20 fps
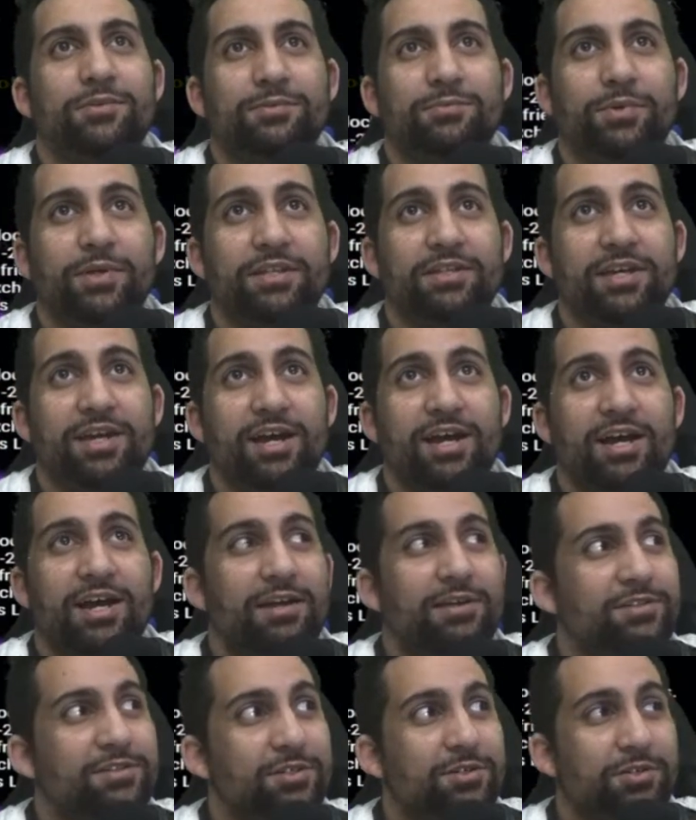with
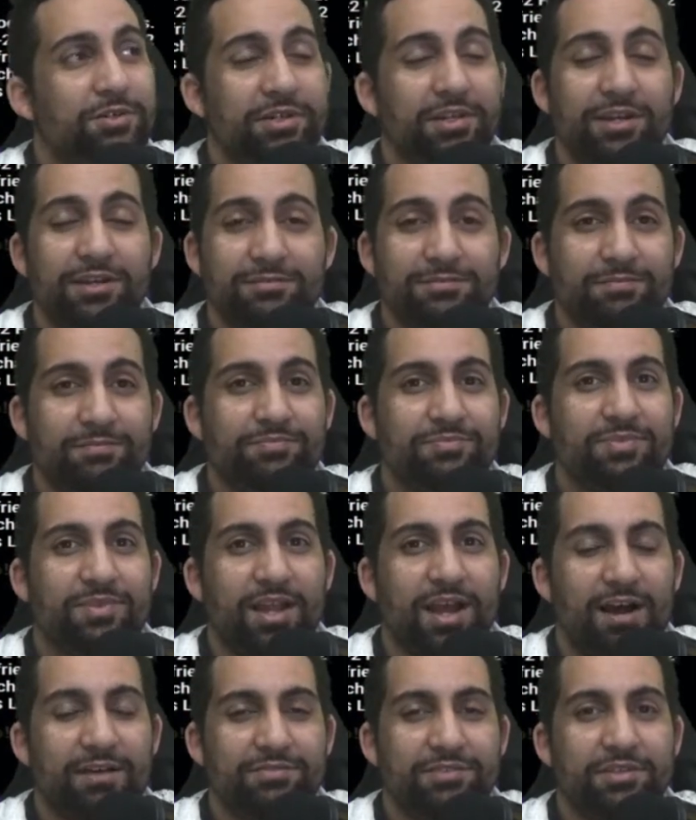Sakuya
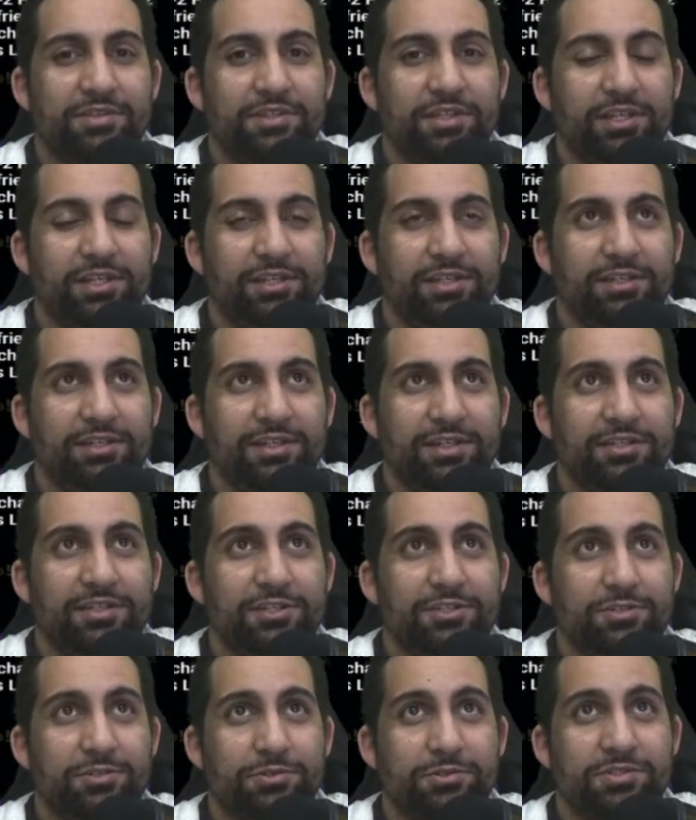after the
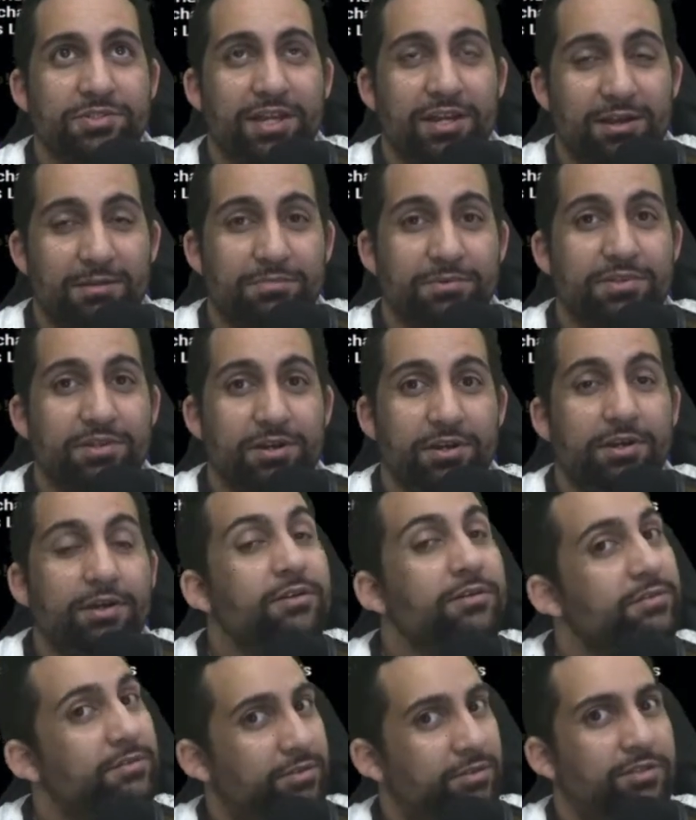initial setup with
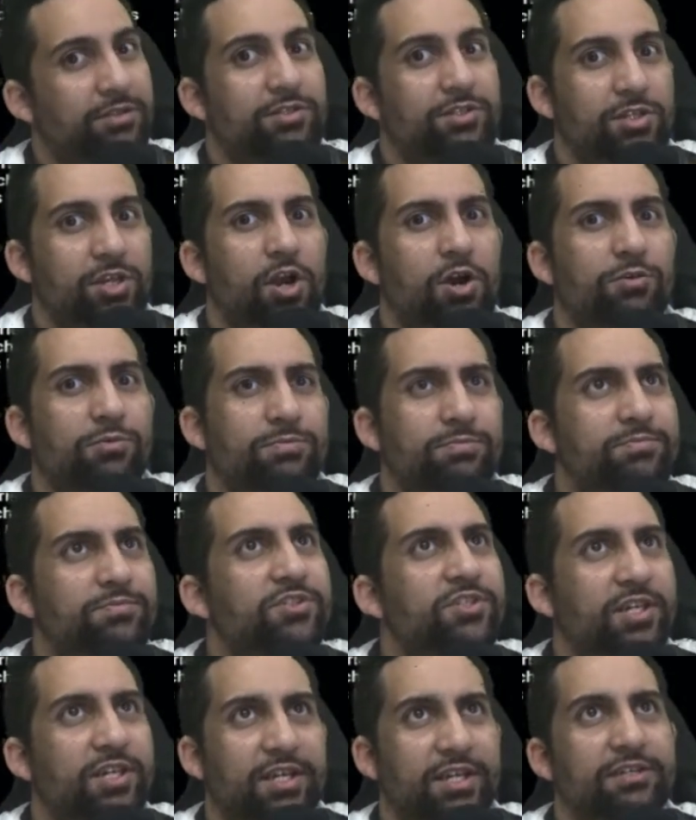her.
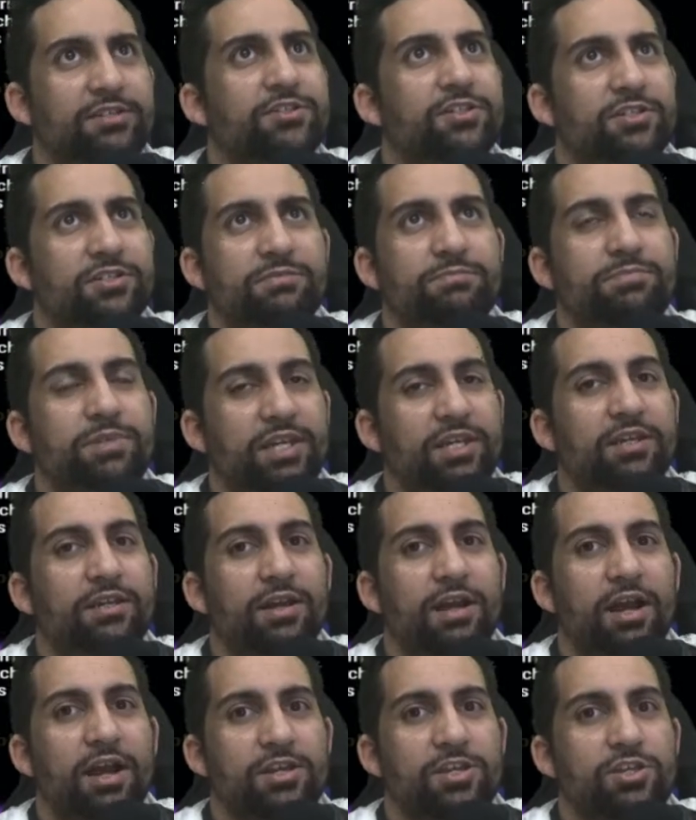She can just
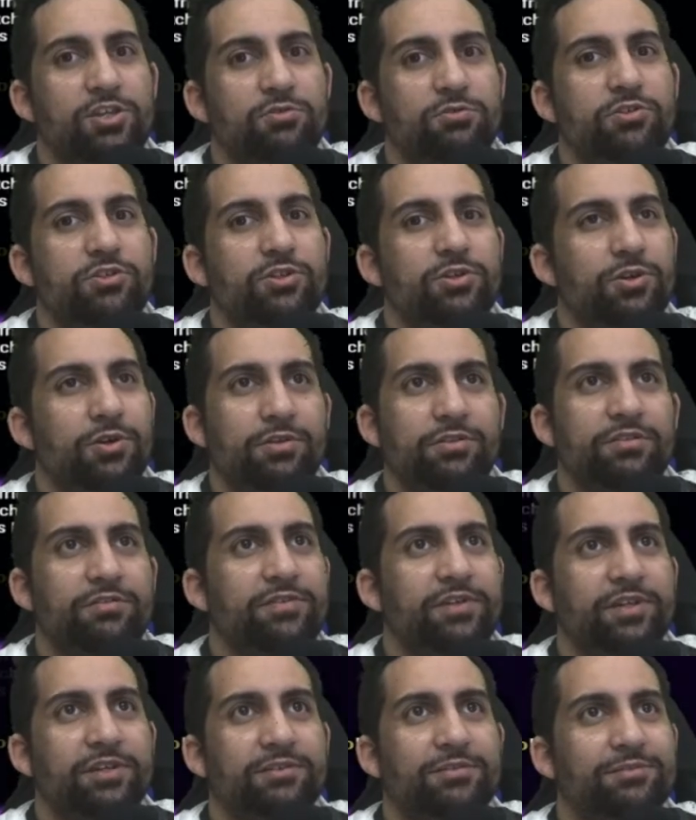be a huge unit on the
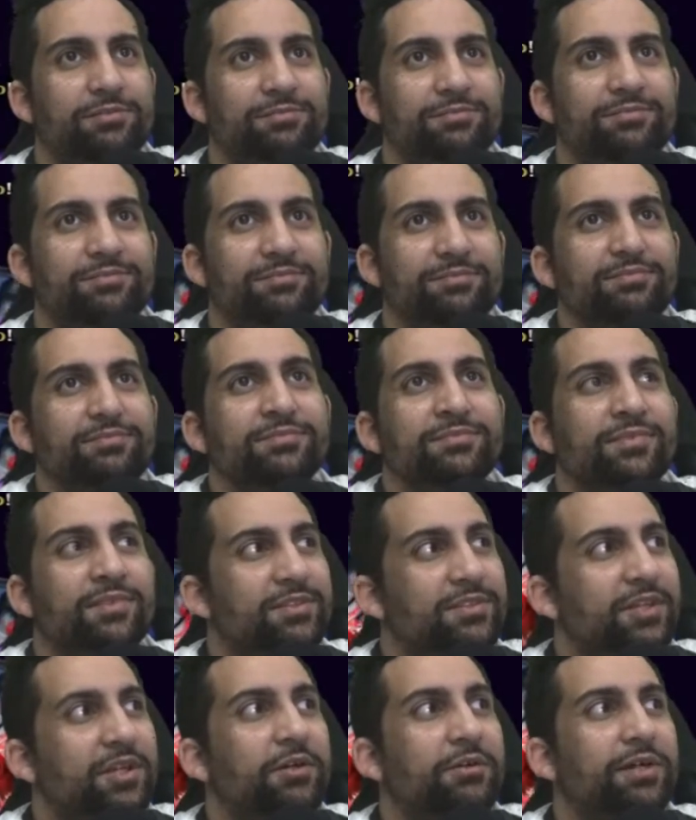field.
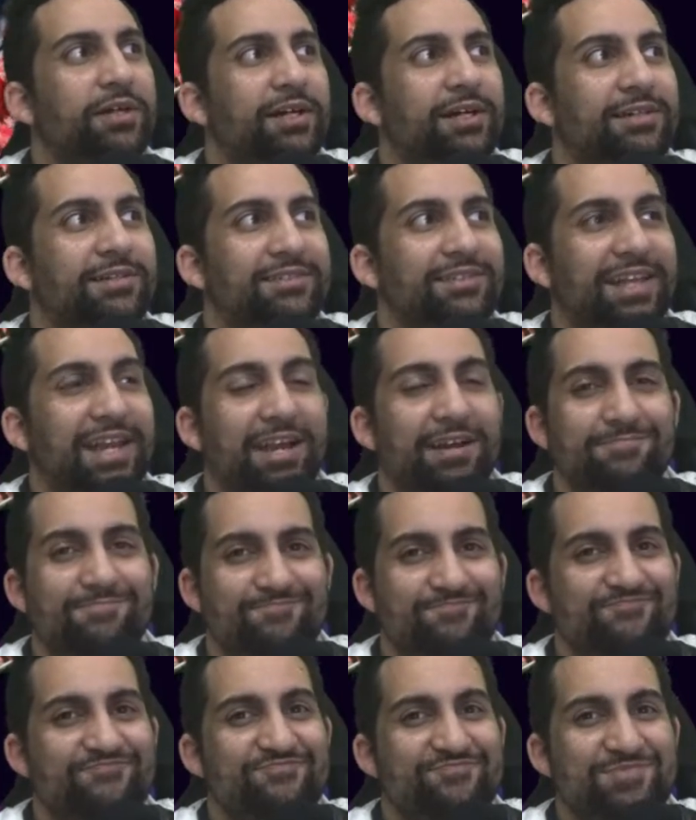So yeah,
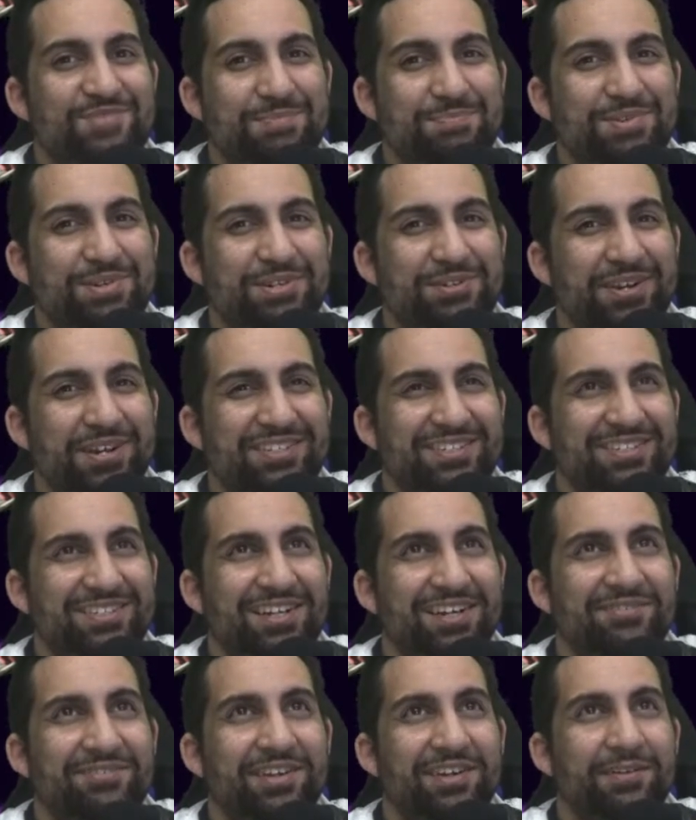some pretty crazy
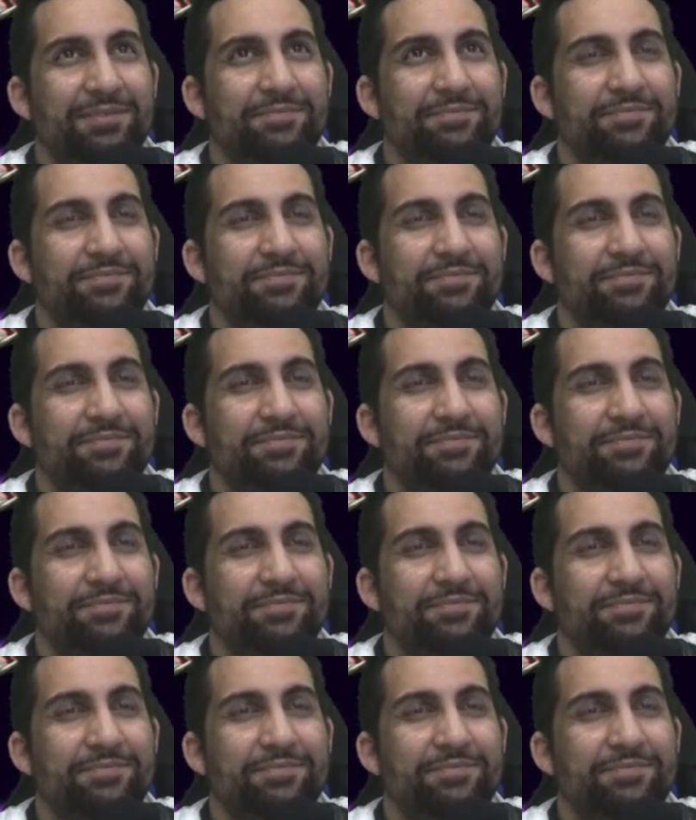stuff there.